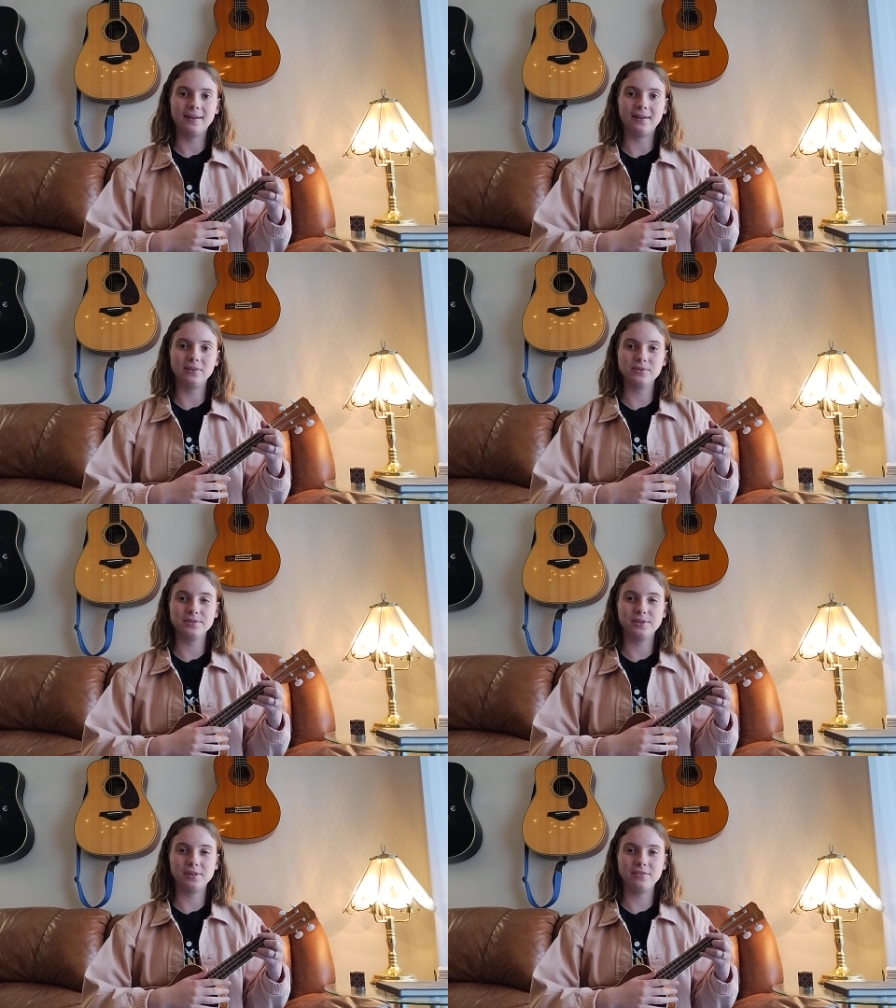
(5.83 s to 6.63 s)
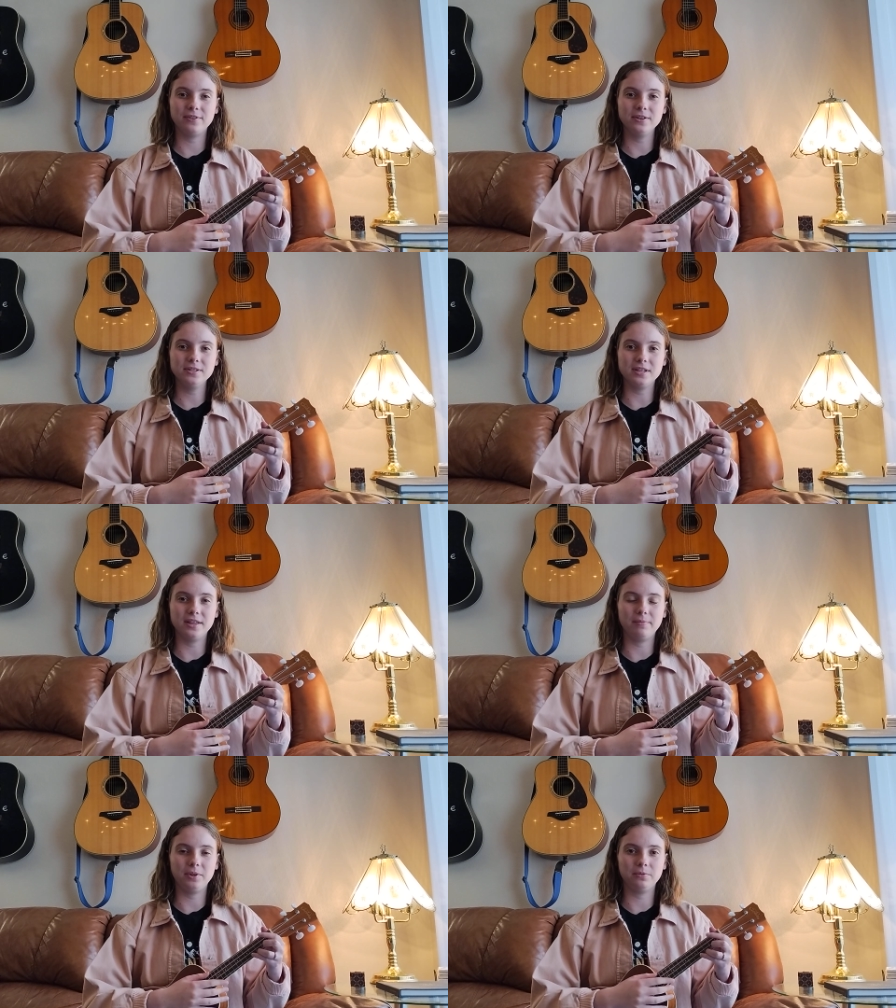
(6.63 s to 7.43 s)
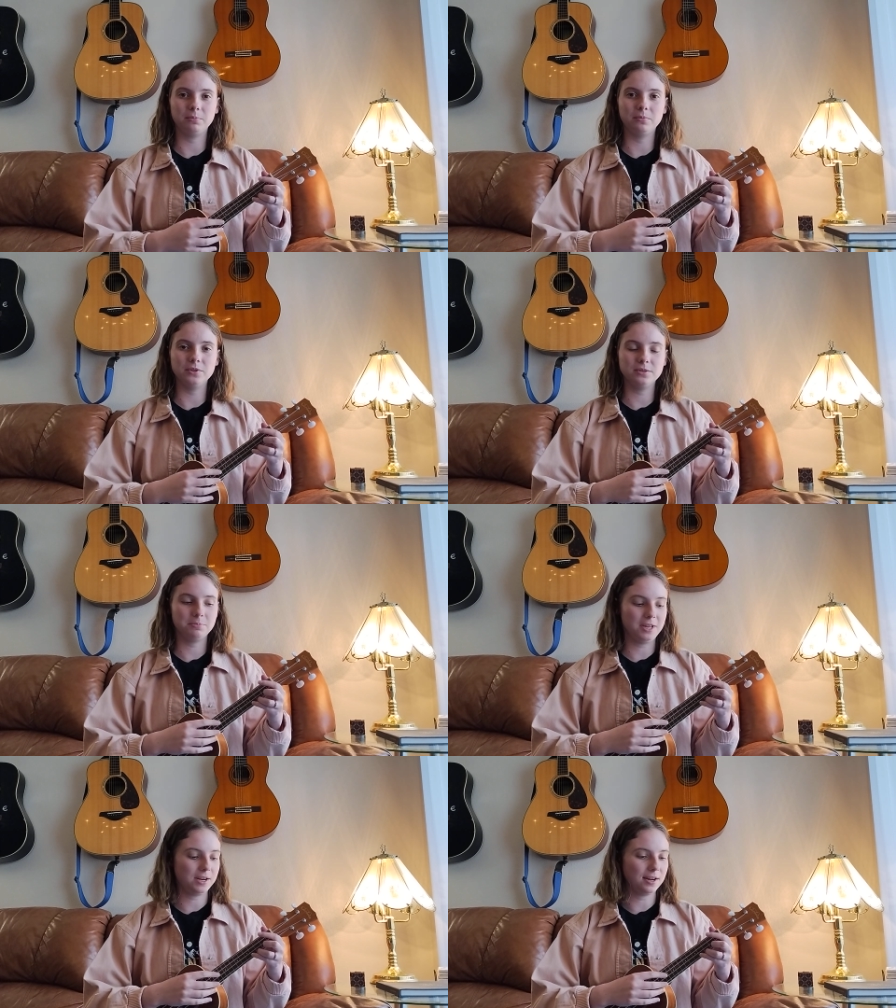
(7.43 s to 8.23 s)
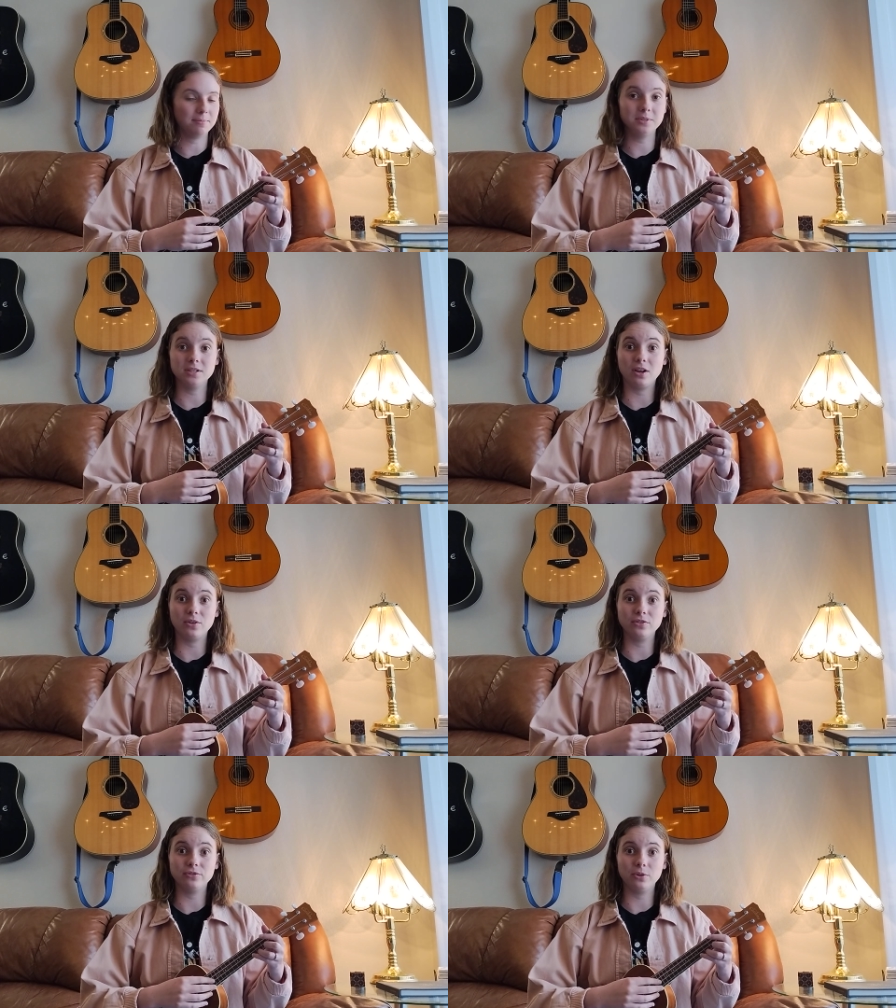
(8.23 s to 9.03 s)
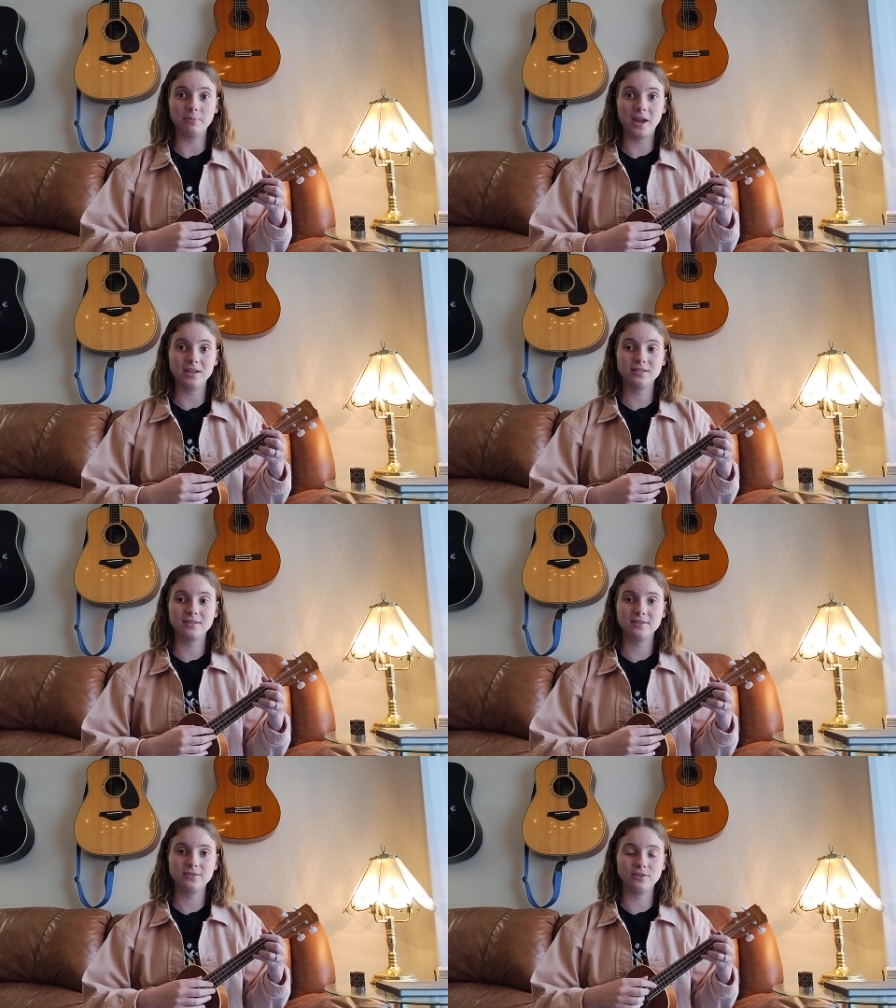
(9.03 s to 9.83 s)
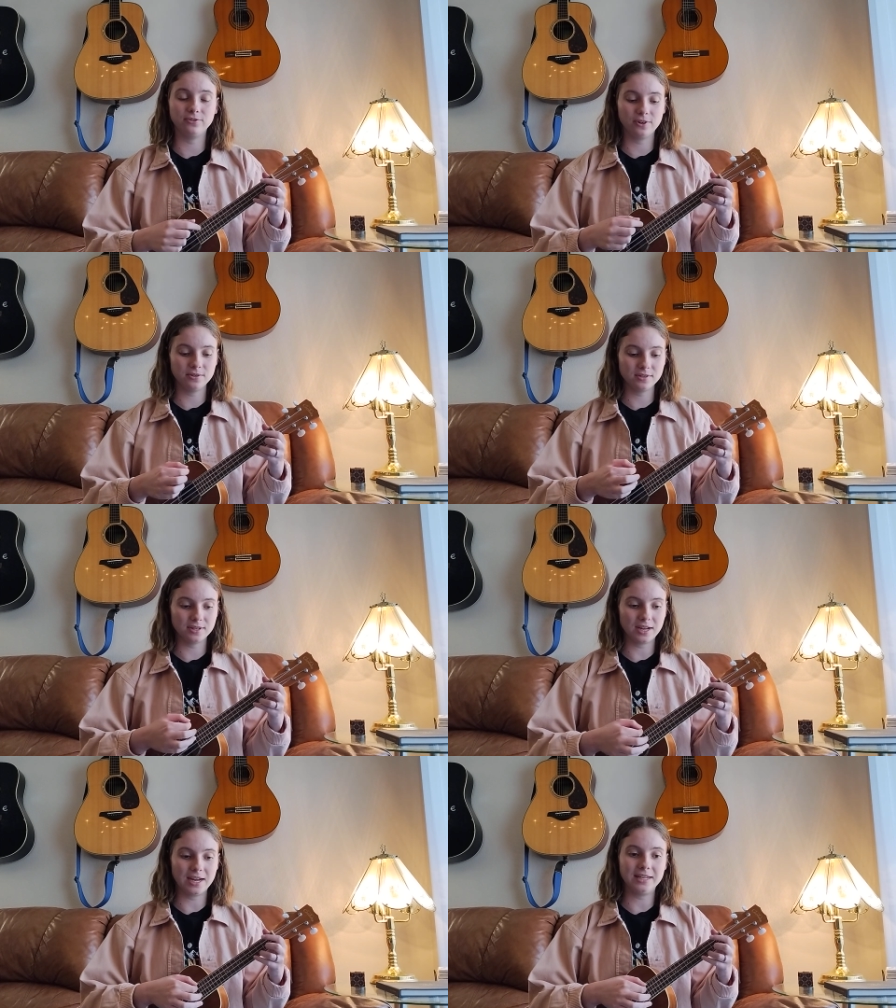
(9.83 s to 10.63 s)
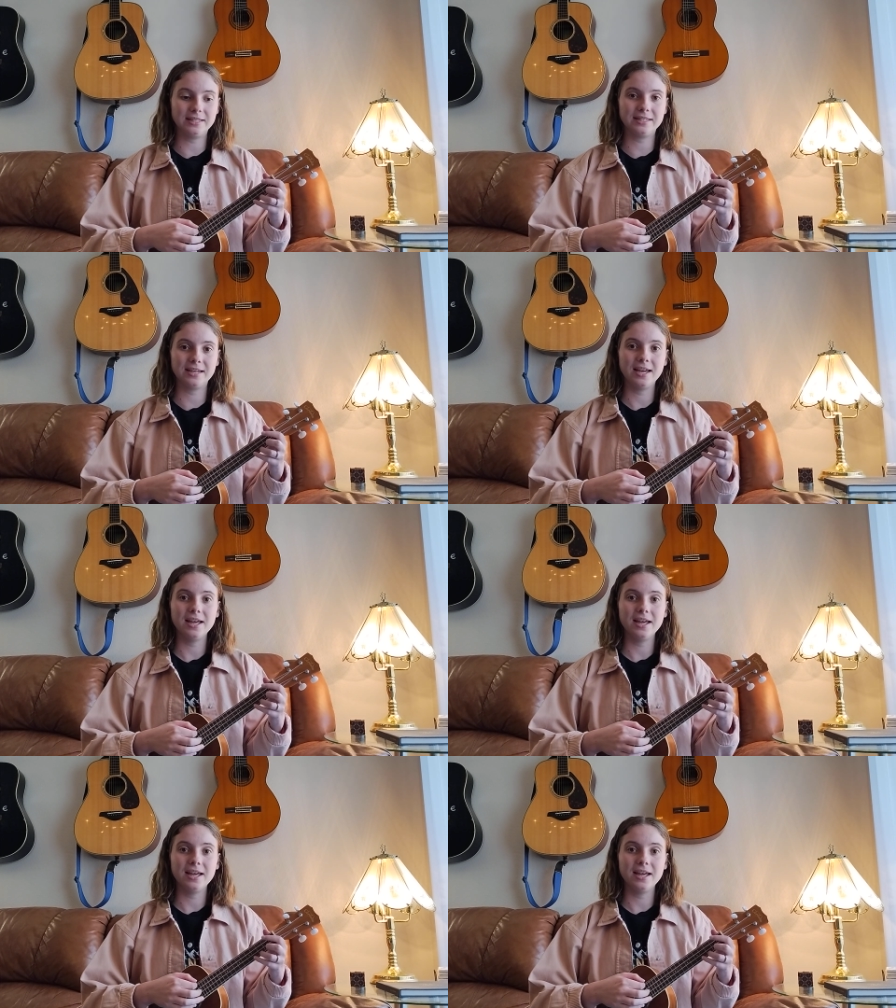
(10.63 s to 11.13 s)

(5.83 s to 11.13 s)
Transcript: I'll go slowly first and then we'll speed it up to go to full pace. So first it's